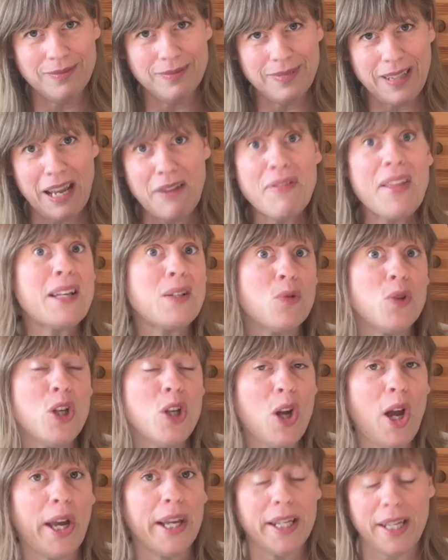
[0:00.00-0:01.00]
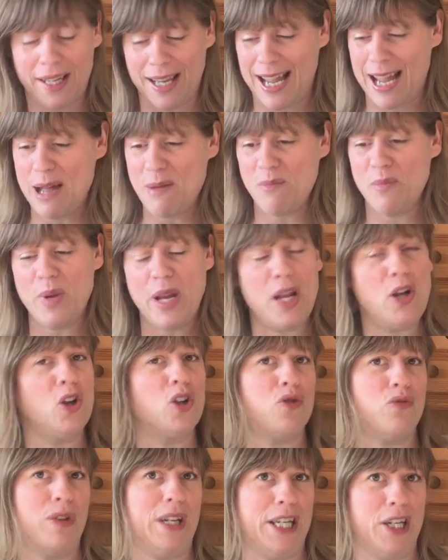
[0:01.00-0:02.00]
if that's what you like, um, it
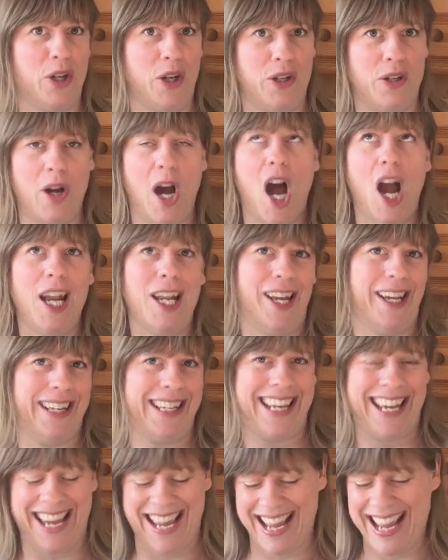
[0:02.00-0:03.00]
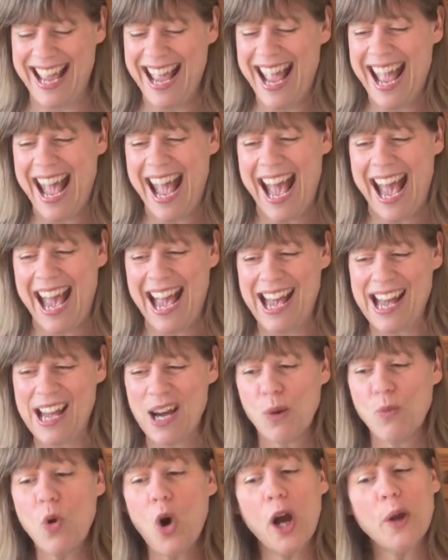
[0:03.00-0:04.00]
looks really good. I like it. Uh,
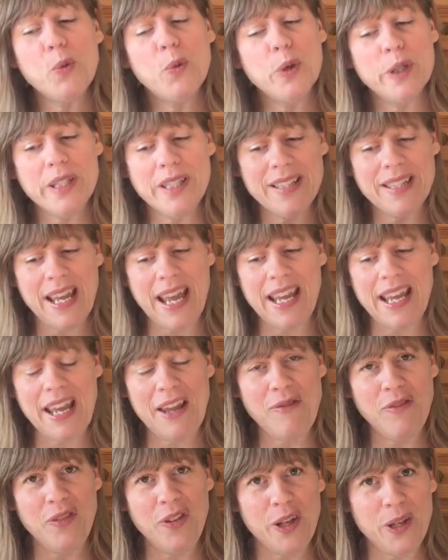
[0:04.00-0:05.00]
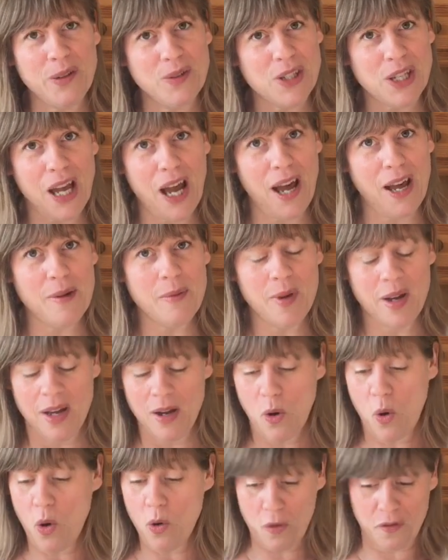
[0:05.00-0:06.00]
what I would say in future,
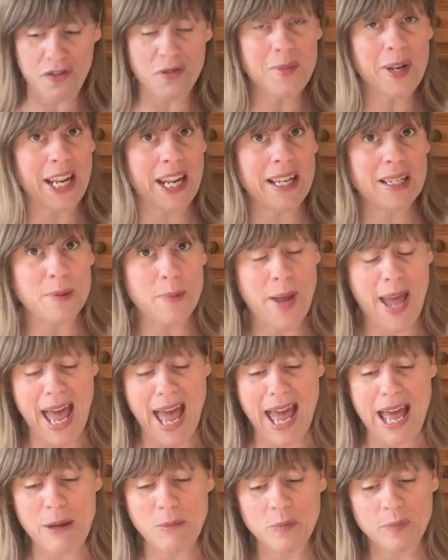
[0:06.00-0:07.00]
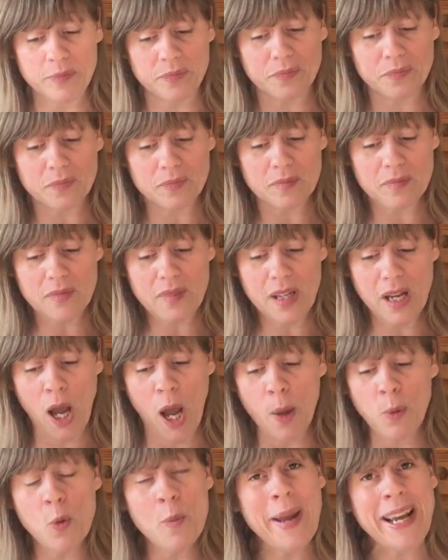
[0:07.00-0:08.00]
or for my next pair,
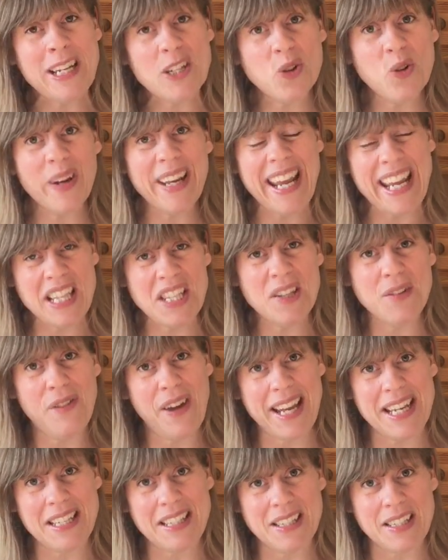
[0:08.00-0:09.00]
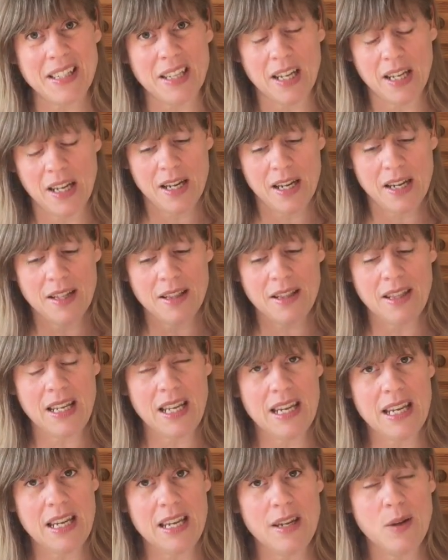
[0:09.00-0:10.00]
I will make sure I interface
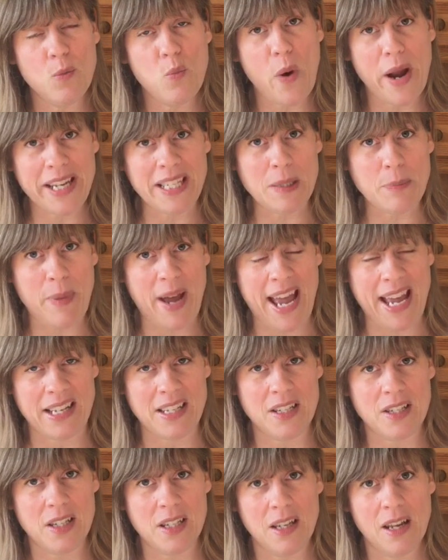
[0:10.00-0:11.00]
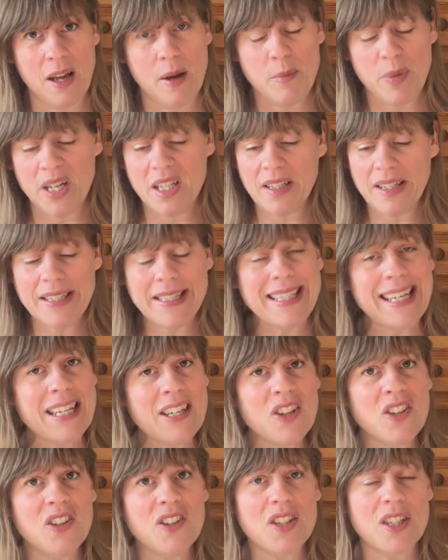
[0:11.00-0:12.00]
the waistband because I
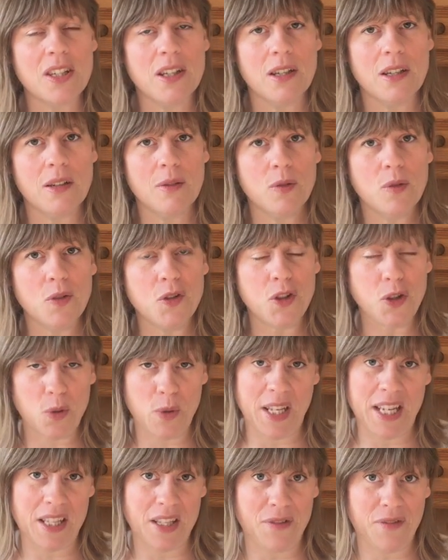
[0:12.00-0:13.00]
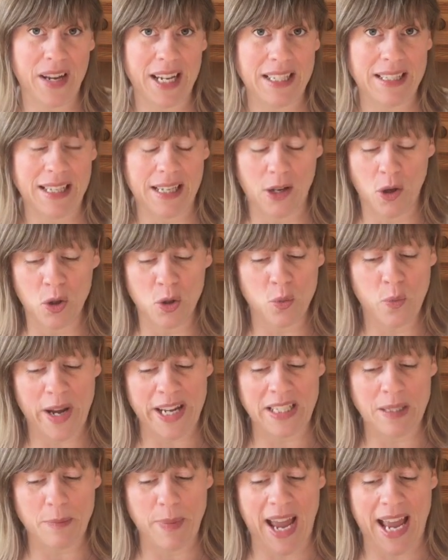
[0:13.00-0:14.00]
didn't do the interfacing on the
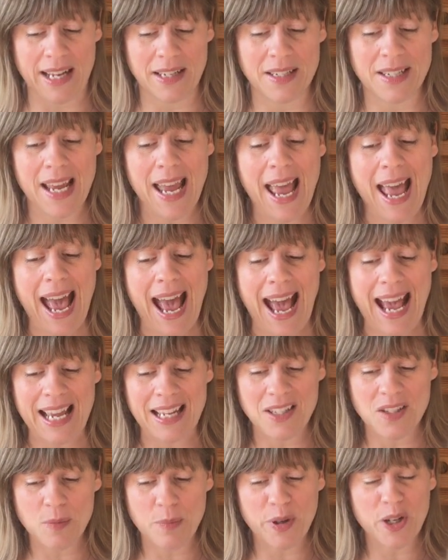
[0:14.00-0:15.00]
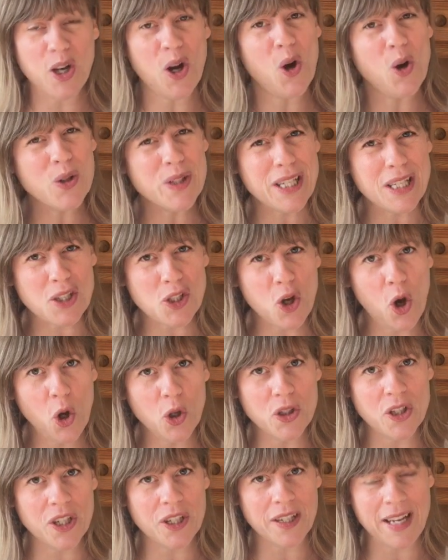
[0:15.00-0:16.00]
waistband and because it's
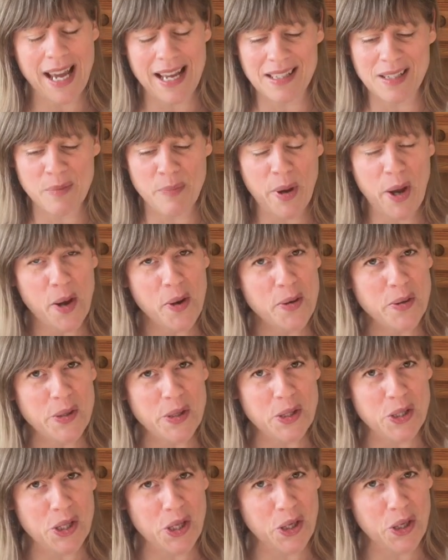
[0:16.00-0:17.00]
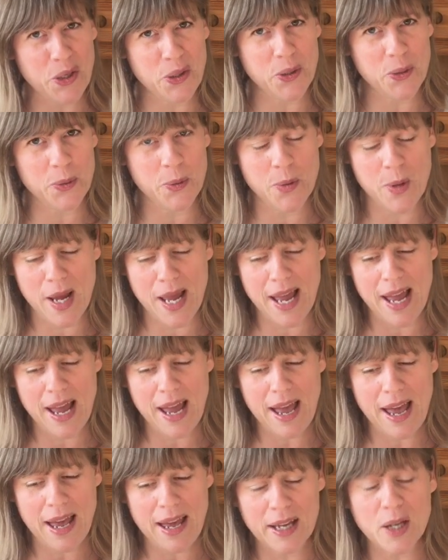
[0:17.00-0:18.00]
cotton as opposed to
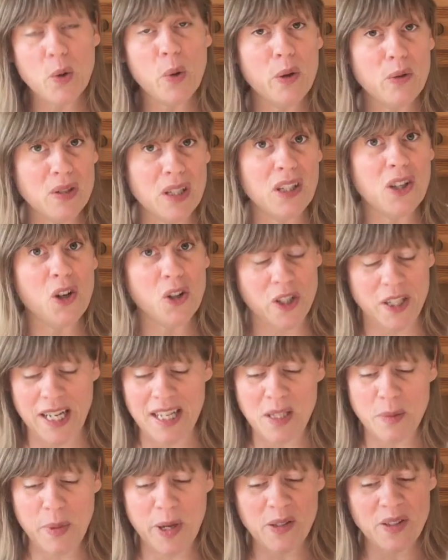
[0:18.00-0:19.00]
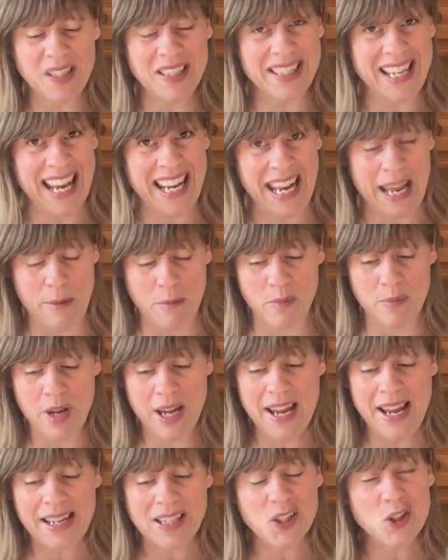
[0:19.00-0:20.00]
uh, quilting cotton as opposed to denim
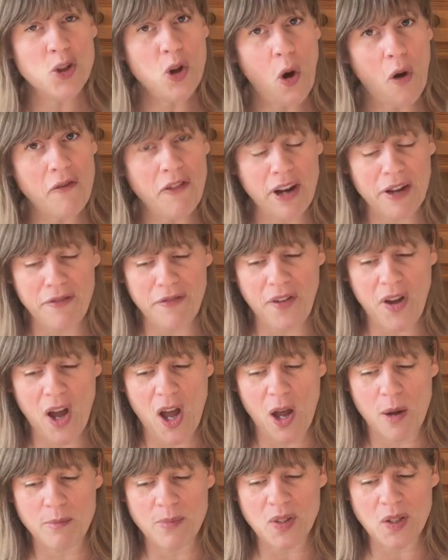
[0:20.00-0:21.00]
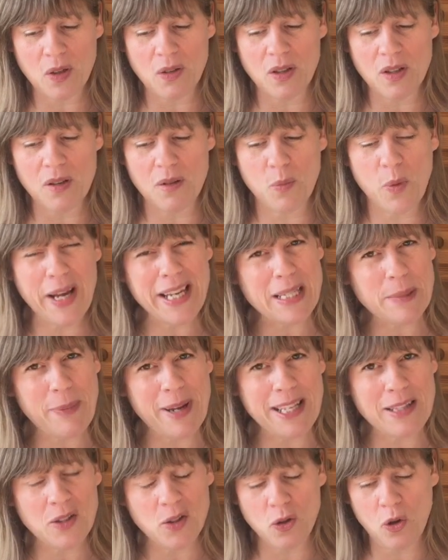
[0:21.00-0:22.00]
it's not very firm so the
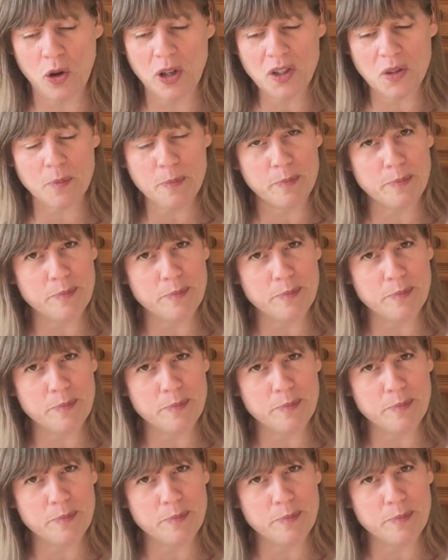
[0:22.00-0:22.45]
waistband's not as